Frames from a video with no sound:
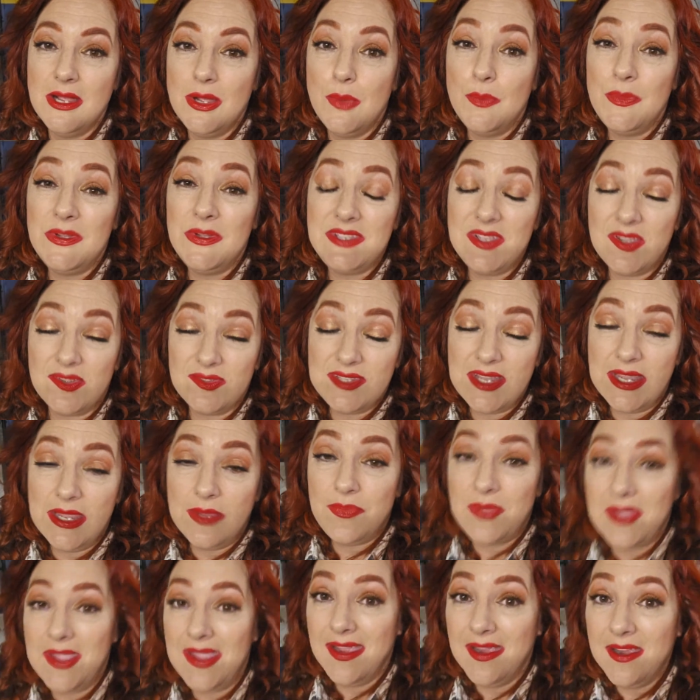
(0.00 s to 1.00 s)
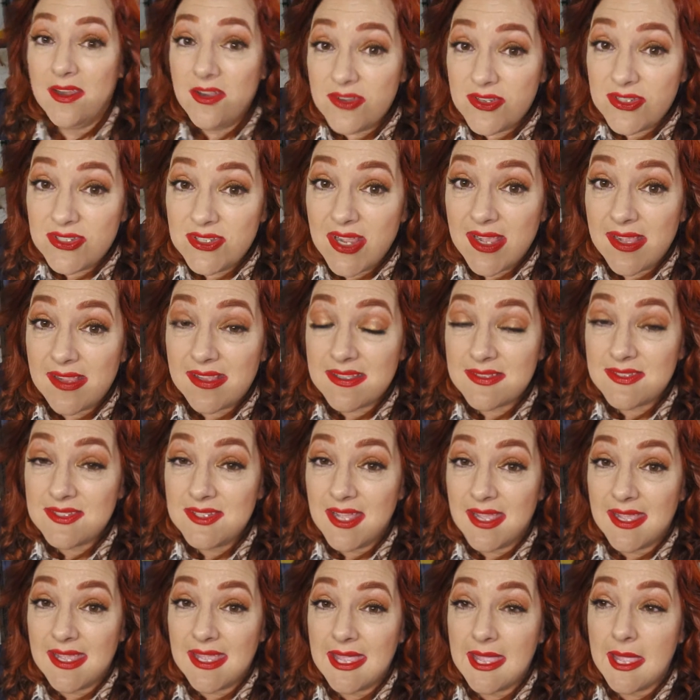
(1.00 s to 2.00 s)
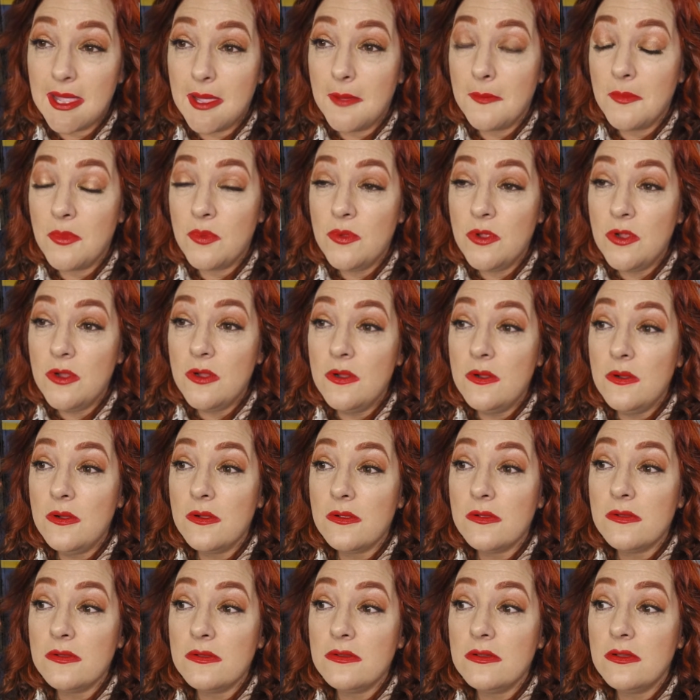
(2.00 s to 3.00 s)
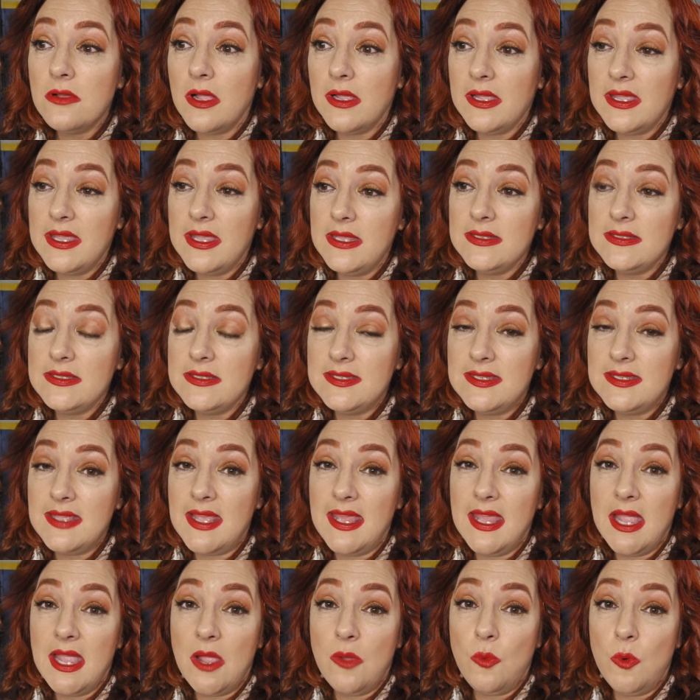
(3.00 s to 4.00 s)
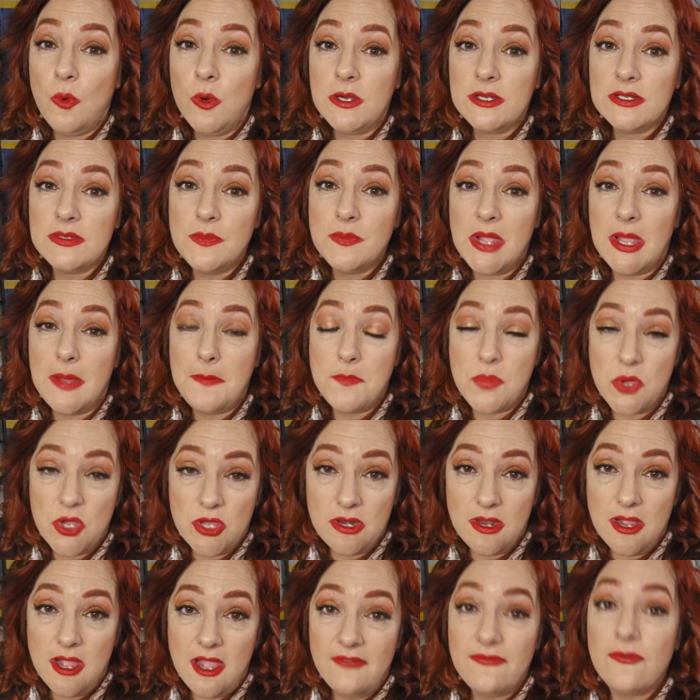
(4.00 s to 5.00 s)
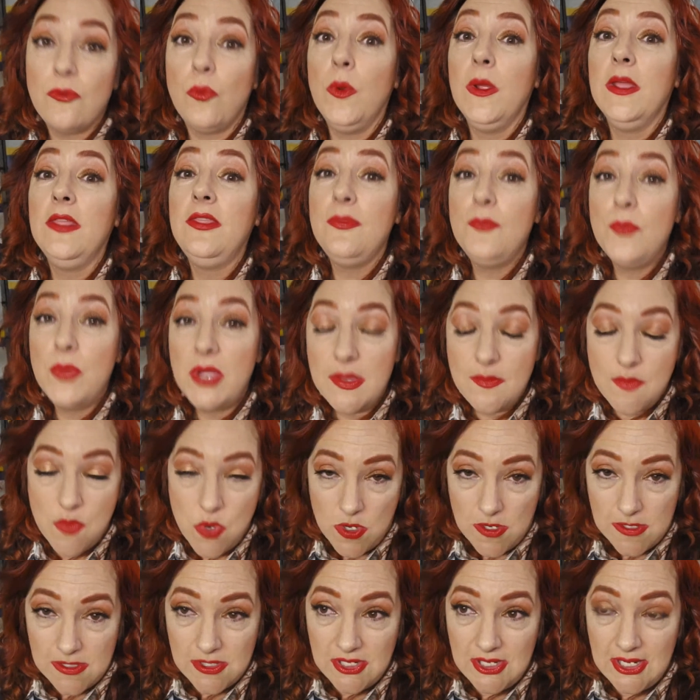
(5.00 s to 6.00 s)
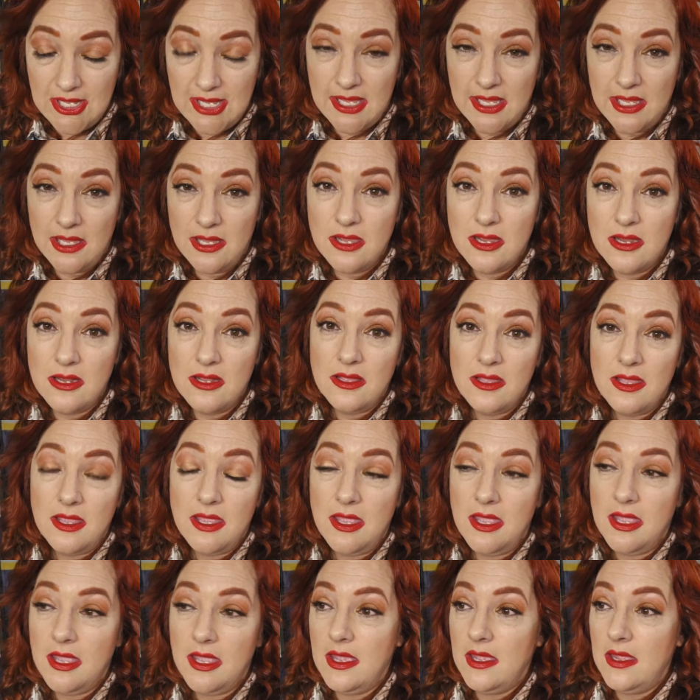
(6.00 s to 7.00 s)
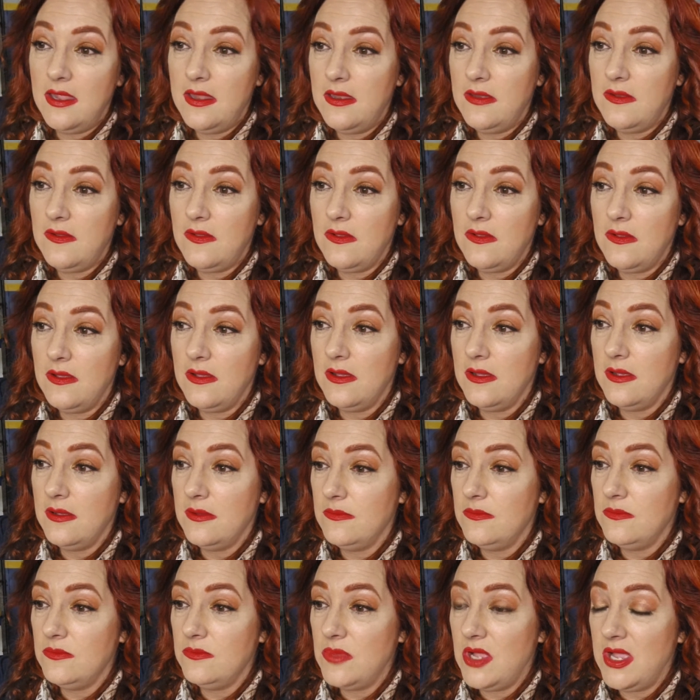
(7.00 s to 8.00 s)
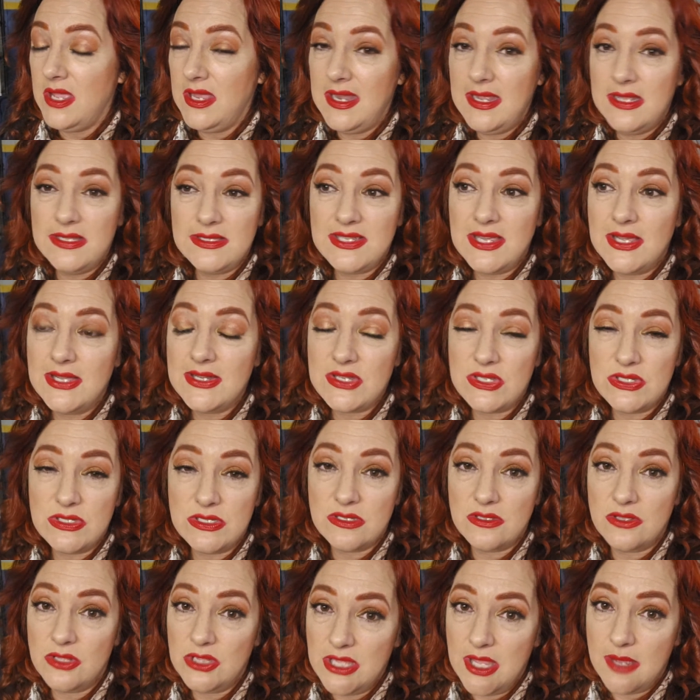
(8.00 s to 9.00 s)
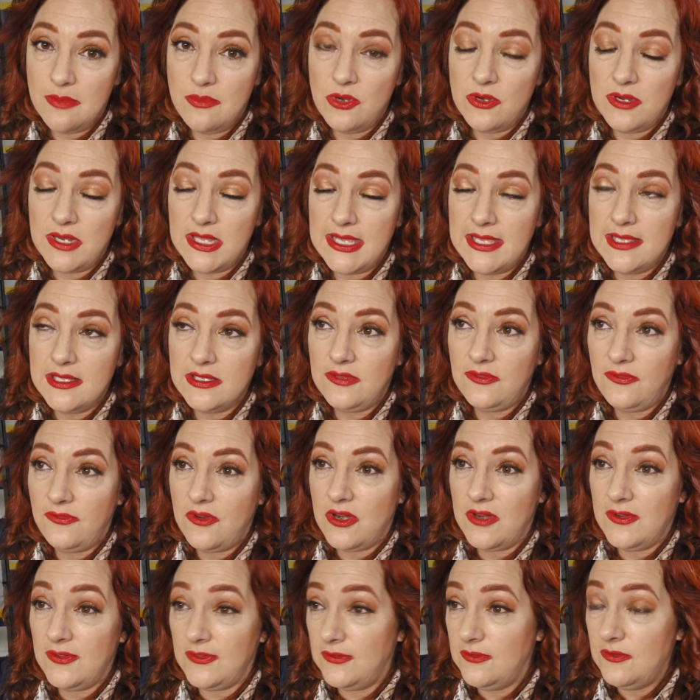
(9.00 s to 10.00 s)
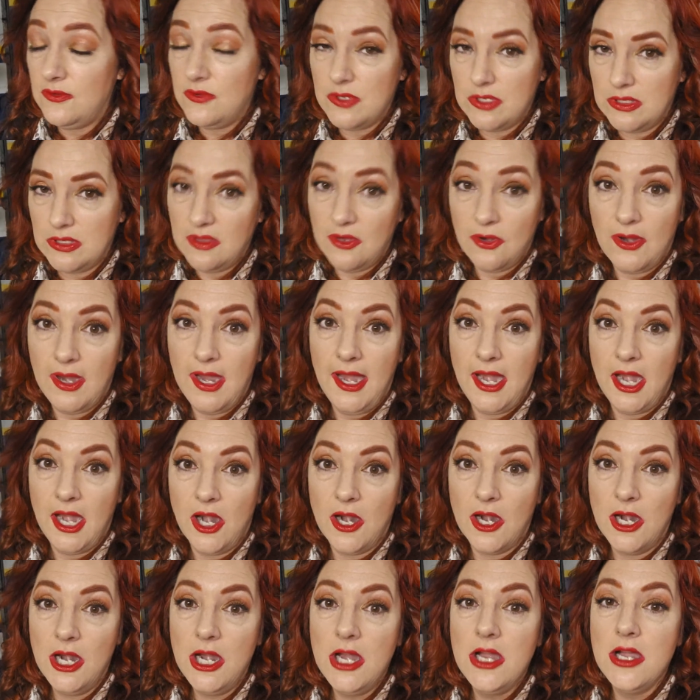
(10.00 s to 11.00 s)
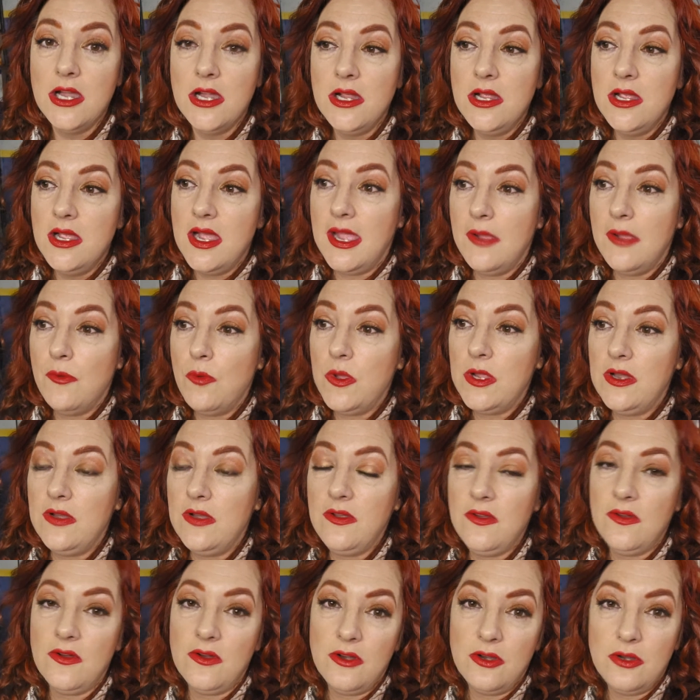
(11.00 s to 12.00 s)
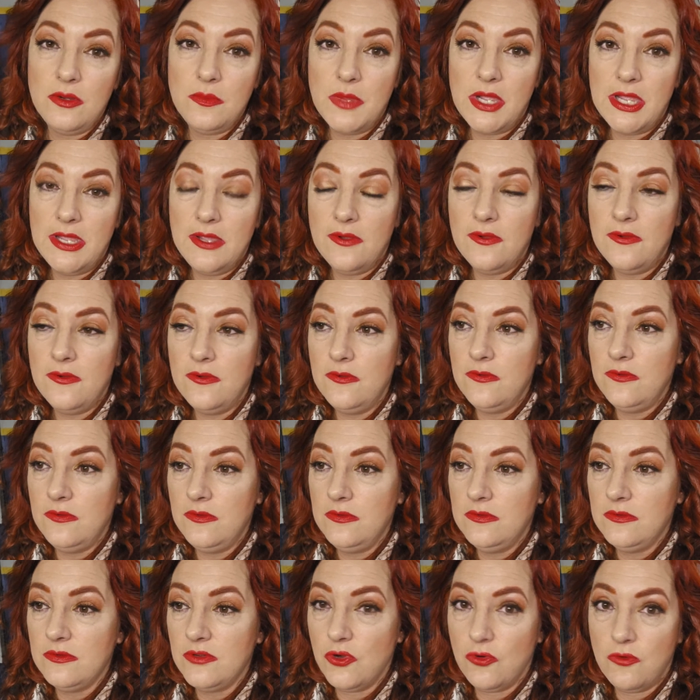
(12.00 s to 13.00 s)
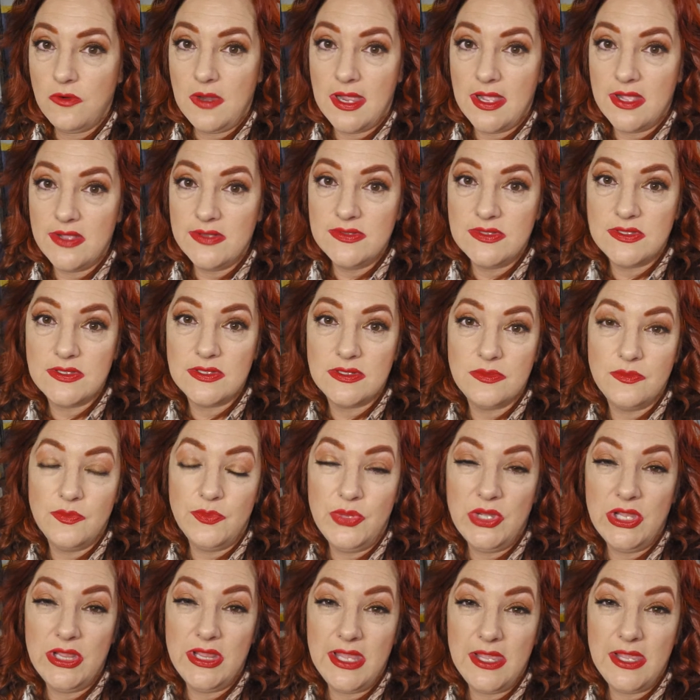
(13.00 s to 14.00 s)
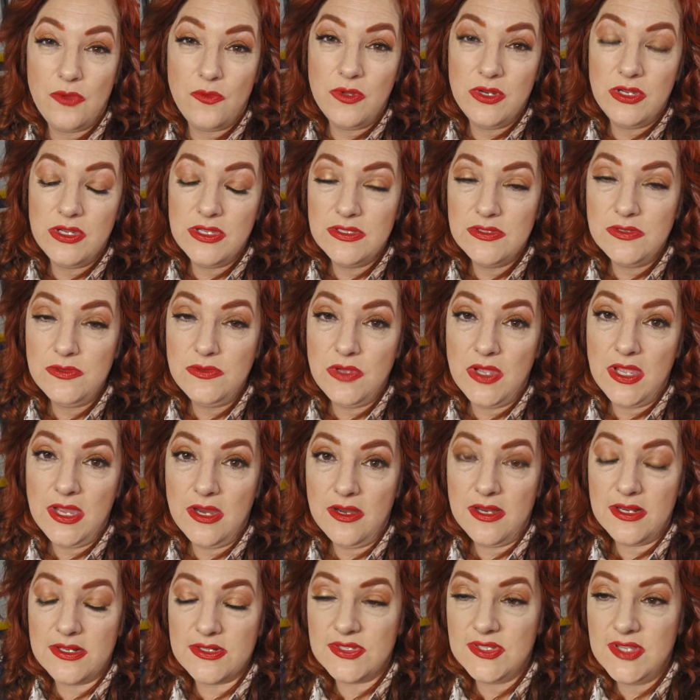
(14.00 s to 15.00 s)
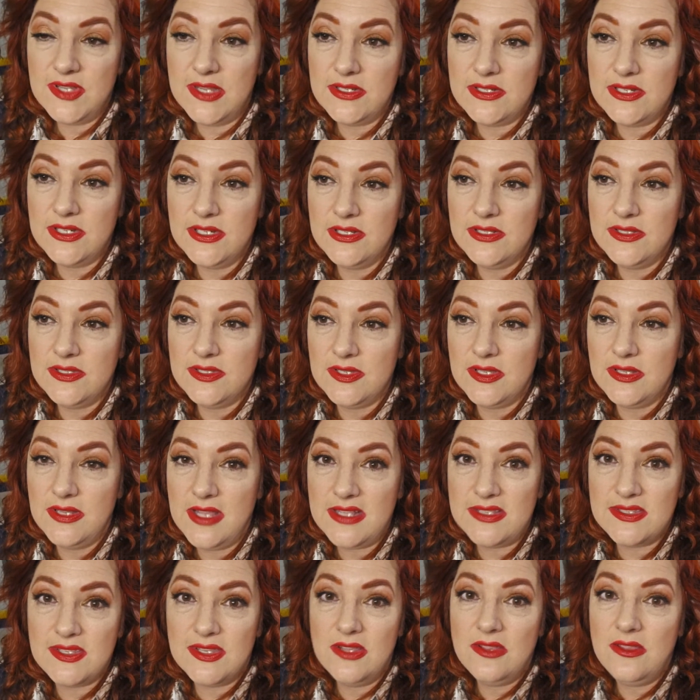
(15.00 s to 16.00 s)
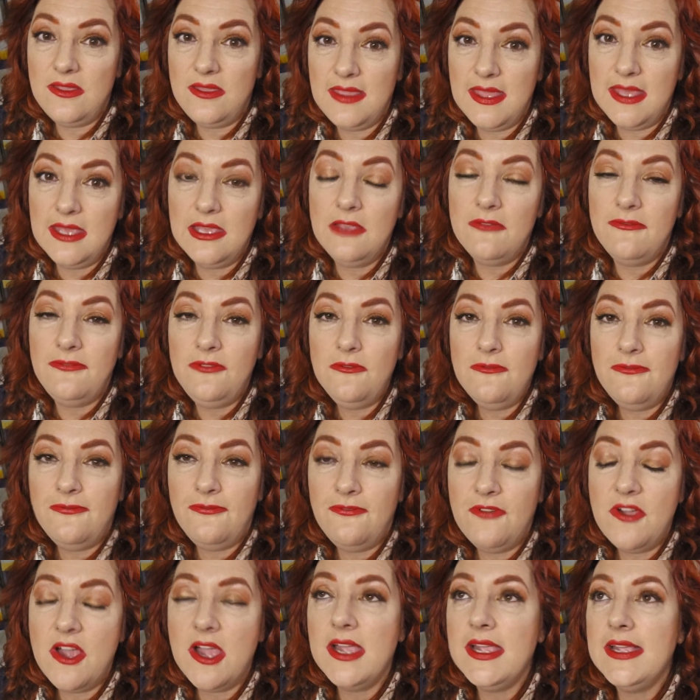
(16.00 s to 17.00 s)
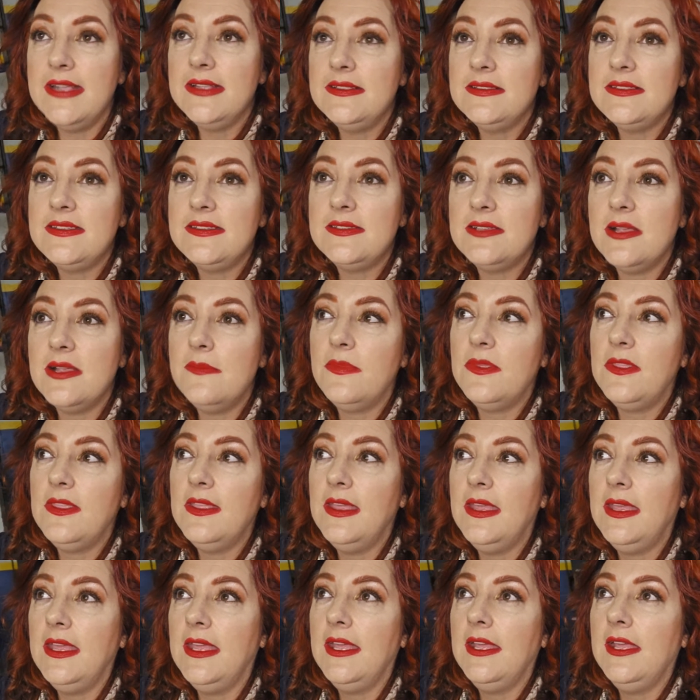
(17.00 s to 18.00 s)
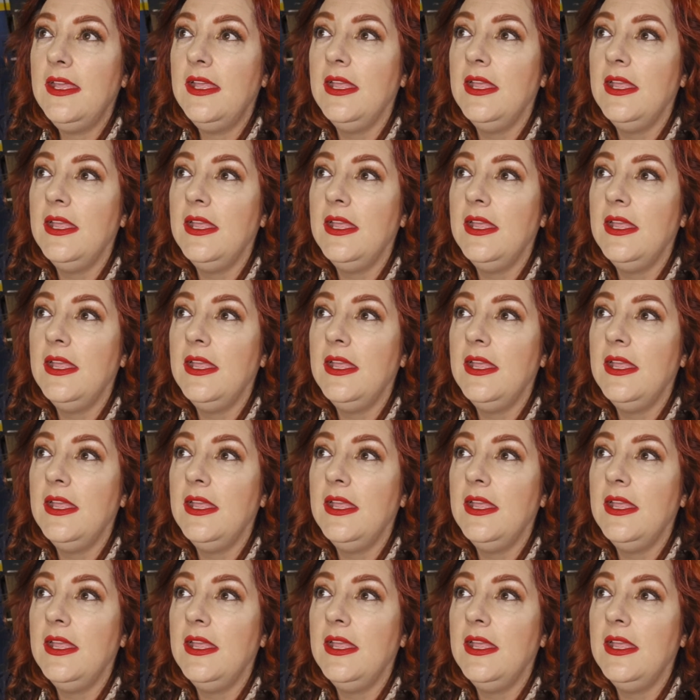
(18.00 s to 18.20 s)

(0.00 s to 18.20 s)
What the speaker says: But the type of hairstylist I am, I can say I worked my butt off with my marketing, and I didn't touch celebrity as far as doing their hair. I wanted to earn my own creds, but like when you do hair extensions, and that's the other thing, if you find something,